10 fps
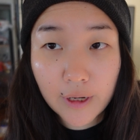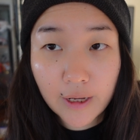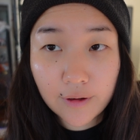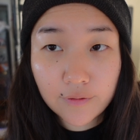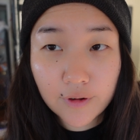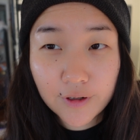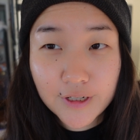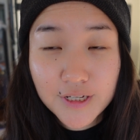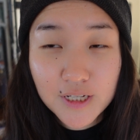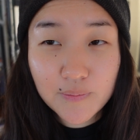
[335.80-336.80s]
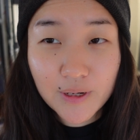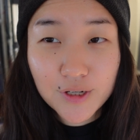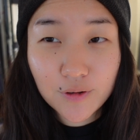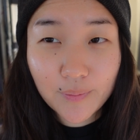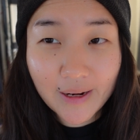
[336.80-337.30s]
a very
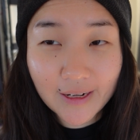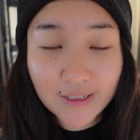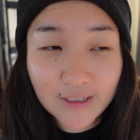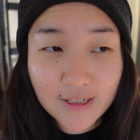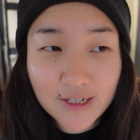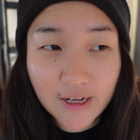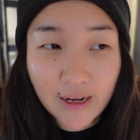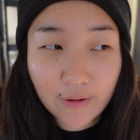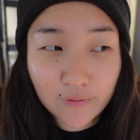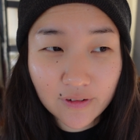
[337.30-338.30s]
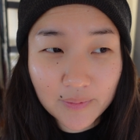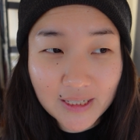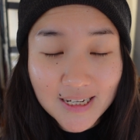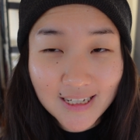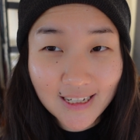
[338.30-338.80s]
special package came for
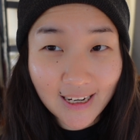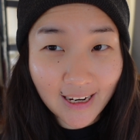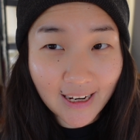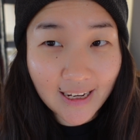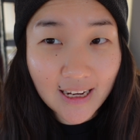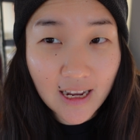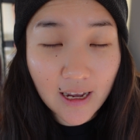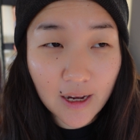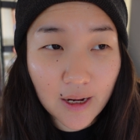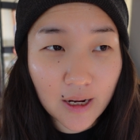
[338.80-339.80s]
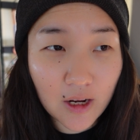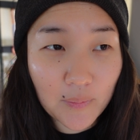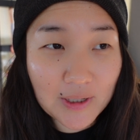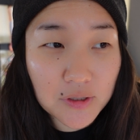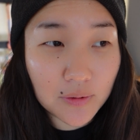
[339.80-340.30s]
me today.
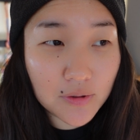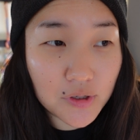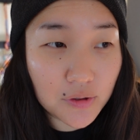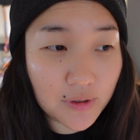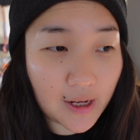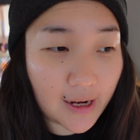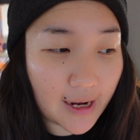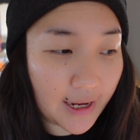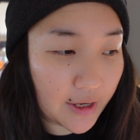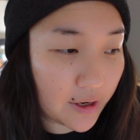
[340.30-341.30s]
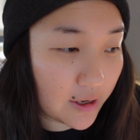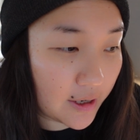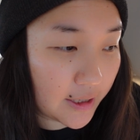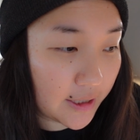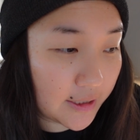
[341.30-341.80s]
I told you that I
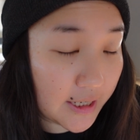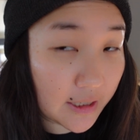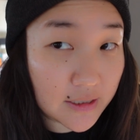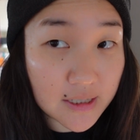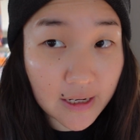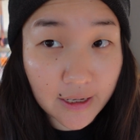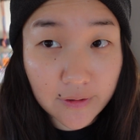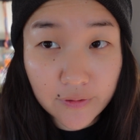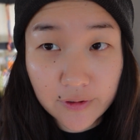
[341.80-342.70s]
got a neon sign for